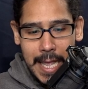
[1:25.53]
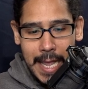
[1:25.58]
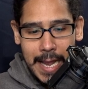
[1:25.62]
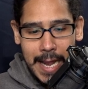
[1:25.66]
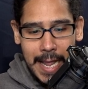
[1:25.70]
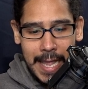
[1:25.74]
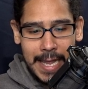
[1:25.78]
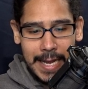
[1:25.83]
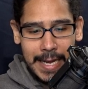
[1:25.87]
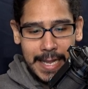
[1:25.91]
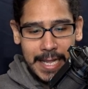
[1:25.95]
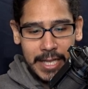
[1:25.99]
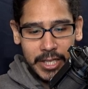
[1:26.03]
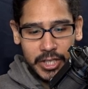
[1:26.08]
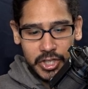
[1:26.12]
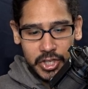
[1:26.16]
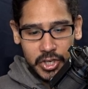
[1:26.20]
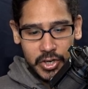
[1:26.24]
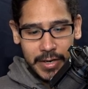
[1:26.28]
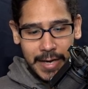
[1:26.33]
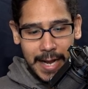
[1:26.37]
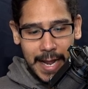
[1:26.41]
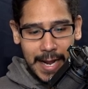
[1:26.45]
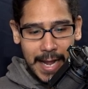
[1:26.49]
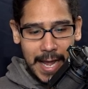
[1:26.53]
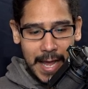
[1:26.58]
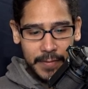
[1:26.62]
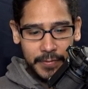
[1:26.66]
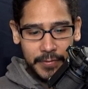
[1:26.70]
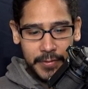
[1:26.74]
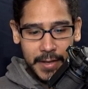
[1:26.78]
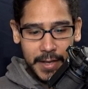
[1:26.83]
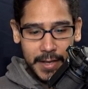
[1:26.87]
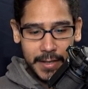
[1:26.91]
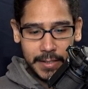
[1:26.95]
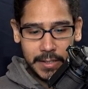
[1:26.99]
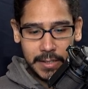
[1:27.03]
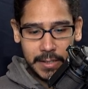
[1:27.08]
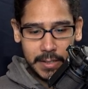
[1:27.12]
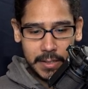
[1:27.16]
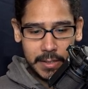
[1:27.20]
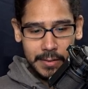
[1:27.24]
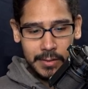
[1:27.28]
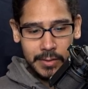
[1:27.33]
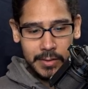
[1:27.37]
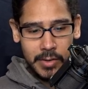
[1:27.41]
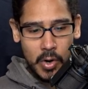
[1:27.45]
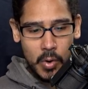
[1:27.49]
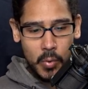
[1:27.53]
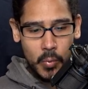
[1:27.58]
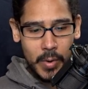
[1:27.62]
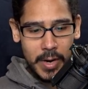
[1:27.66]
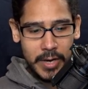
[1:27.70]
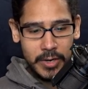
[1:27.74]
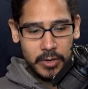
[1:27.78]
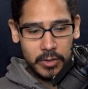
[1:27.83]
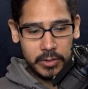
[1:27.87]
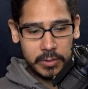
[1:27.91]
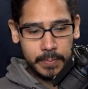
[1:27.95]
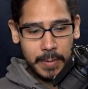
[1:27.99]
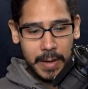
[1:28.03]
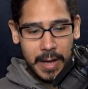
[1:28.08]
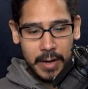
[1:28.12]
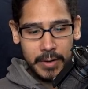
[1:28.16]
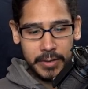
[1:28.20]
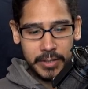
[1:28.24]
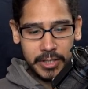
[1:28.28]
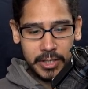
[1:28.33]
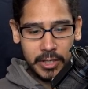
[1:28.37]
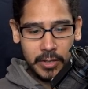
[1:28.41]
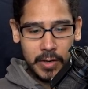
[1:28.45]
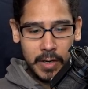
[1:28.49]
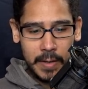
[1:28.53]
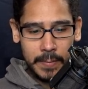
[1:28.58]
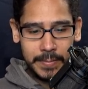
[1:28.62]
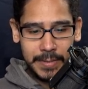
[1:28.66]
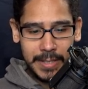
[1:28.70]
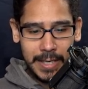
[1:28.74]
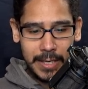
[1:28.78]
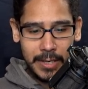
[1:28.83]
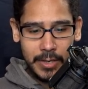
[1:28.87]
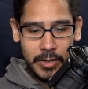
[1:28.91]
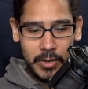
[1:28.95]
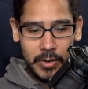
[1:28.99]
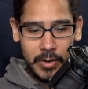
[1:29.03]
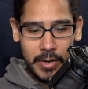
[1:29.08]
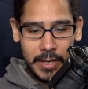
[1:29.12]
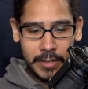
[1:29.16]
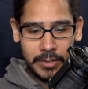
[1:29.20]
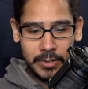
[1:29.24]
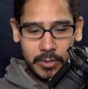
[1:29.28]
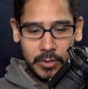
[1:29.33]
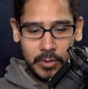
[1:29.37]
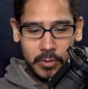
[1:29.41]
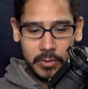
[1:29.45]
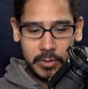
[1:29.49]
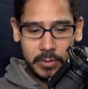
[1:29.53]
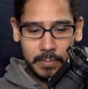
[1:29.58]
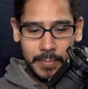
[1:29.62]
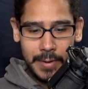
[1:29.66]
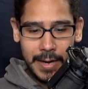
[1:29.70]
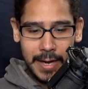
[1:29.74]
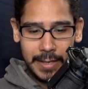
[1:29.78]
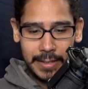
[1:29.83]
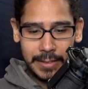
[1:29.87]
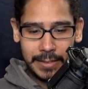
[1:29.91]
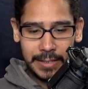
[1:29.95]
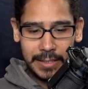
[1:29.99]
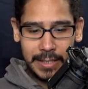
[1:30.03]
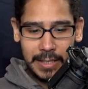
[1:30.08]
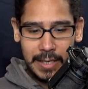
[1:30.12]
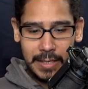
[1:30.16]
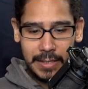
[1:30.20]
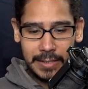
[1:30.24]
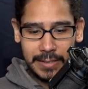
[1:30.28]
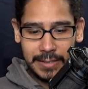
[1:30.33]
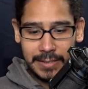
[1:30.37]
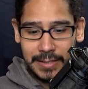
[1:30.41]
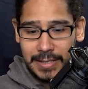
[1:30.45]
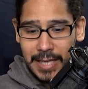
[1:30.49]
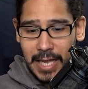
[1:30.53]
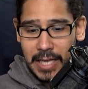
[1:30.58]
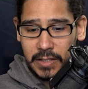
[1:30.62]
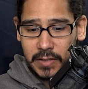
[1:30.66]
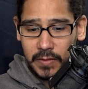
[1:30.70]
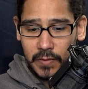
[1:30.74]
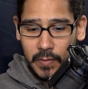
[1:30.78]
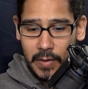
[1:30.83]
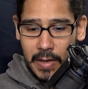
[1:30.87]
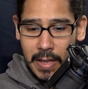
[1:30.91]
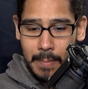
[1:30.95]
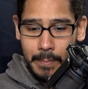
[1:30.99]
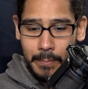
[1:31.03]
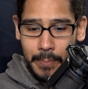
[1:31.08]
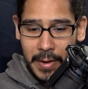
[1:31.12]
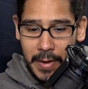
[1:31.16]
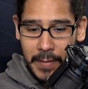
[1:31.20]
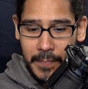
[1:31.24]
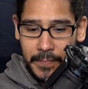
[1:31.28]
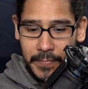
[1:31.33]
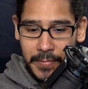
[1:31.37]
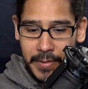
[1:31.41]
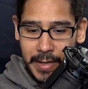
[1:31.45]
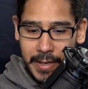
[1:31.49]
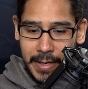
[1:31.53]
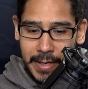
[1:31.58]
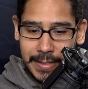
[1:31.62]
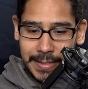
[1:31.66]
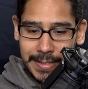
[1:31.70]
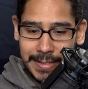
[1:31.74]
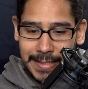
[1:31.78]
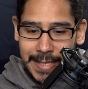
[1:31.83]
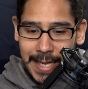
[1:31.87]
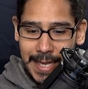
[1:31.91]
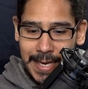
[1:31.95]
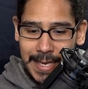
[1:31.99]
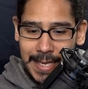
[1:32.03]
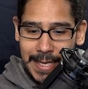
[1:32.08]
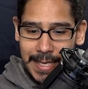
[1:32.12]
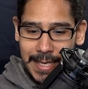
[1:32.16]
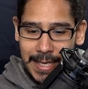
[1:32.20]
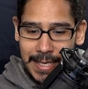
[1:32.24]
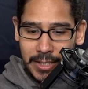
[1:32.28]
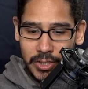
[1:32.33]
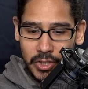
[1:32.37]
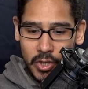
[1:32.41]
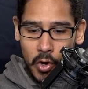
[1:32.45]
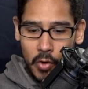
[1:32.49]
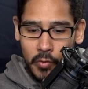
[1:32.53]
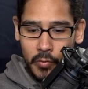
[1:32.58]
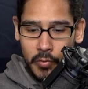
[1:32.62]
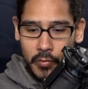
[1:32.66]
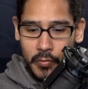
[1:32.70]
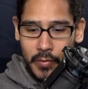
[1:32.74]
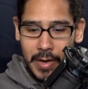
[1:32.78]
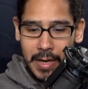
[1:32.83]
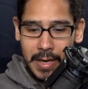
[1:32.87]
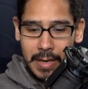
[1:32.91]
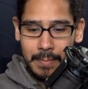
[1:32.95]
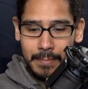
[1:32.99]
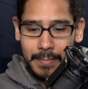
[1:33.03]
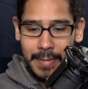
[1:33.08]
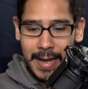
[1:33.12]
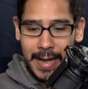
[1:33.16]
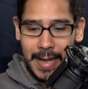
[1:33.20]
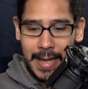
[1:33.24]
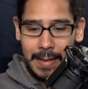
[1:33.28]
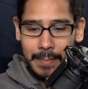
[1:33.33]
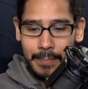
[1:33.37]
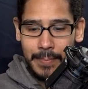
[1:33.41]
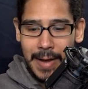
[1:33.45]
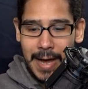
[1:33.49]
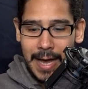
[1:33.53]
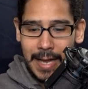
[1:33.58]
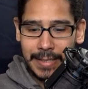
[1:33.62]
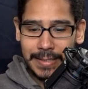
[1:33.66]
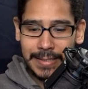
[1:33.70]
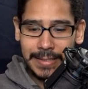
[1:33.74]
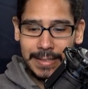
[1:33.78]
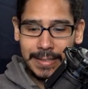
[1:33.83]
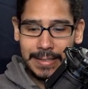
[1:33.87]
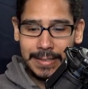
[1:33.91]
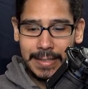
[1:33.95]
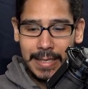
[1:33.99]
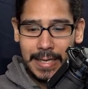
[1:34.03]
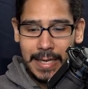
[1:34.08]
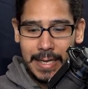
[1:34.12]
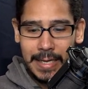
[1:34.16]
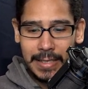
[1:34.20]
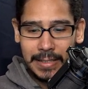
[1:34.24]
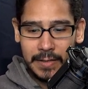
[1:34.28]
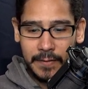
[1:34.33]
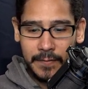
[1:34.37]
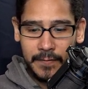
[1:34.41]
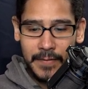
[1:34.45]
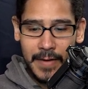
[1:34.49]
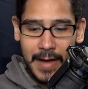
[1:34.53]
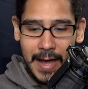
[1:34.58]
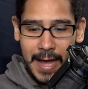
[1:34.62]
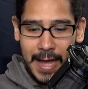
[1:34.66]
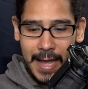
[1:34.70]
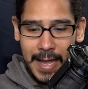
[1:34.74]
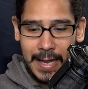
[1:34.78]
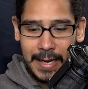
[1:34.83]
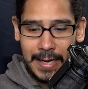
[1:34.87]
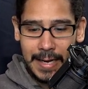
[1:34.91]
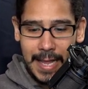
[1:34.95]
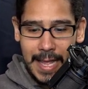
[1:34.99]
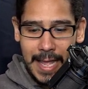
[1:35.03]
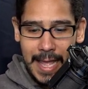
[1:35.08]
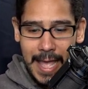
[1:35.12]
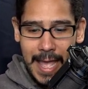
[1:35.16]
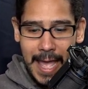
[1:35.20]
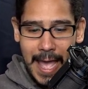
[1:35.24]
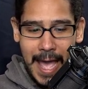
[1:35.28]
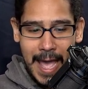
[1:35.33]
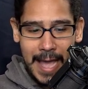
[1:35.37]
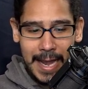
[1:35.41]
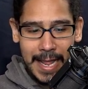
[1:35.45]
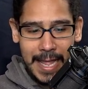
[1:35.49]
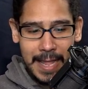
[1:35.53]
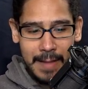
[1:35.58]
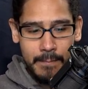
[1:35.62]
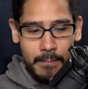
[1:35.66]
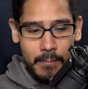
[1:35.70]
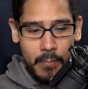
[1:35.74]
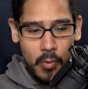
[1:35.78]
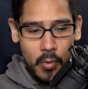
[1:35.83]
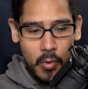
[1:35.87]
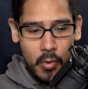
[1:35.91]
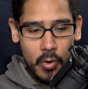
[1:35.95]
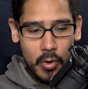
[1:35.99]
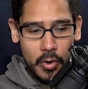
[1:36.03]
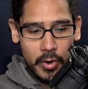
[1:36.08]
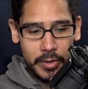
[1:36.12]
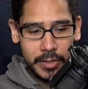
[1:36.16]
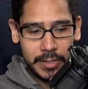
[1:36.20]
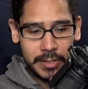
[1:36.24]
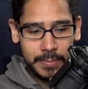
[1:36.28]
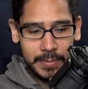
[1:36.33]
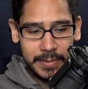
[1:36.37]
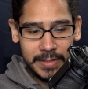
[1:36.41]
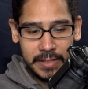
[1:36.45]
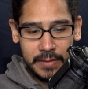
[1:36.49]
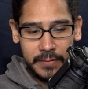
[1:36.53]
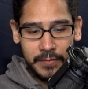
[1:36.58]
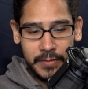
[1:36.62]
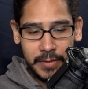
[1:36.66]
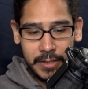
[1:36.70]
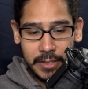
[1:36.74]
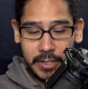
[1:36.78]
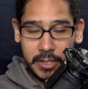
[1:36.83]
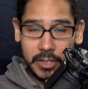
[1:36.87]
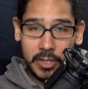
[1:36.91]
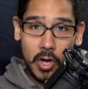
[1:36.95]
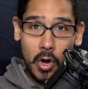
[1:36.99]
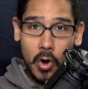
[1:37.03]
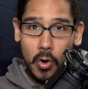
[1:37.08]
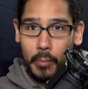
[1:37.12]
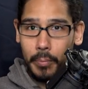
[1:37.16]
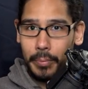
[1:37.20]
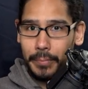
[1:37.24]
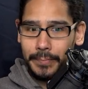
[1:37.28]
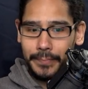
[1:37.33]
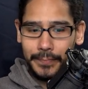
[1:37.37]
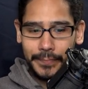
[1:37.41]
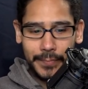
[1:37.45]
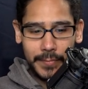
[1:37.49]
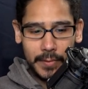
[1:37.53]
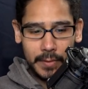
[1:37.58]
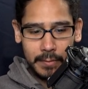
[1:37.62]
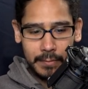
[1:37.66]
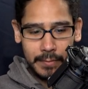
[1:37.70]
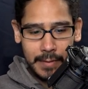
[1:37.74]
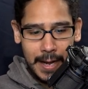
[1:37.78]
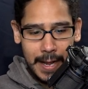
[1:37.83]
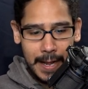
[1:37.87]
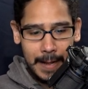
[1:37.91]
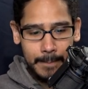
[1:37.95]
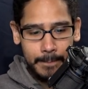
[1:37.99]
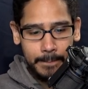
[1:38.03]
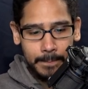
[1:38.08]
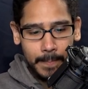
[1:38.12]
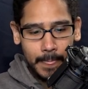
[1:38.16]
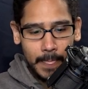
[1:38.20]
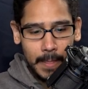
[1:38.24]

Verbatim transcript: and I hit enter and I got this. You know, Windows PowerShell updated your execution policy successfully, but the setting is overridden by a policy defined at a more specific scope, right?